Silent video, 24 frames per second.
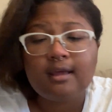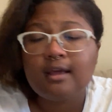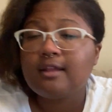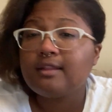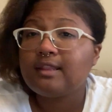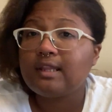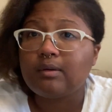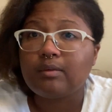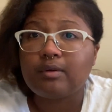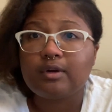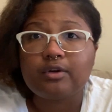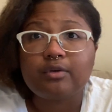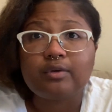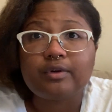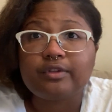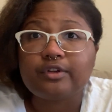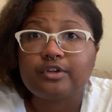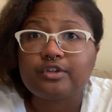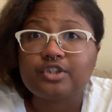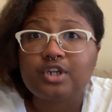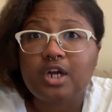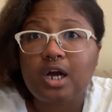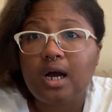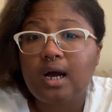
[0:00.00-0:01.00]
They want to quit their
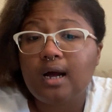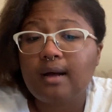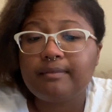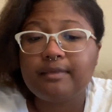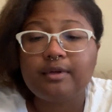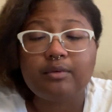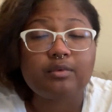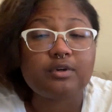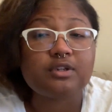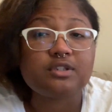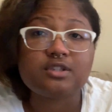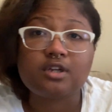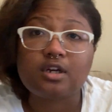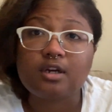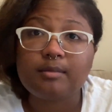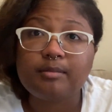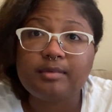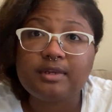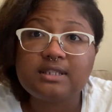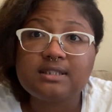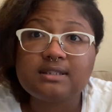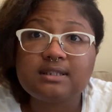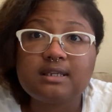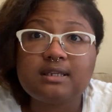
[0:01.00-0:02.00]
job. They want to start a
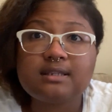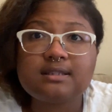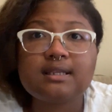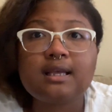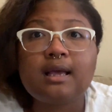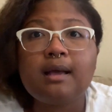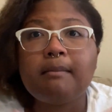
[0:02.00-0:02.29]
business.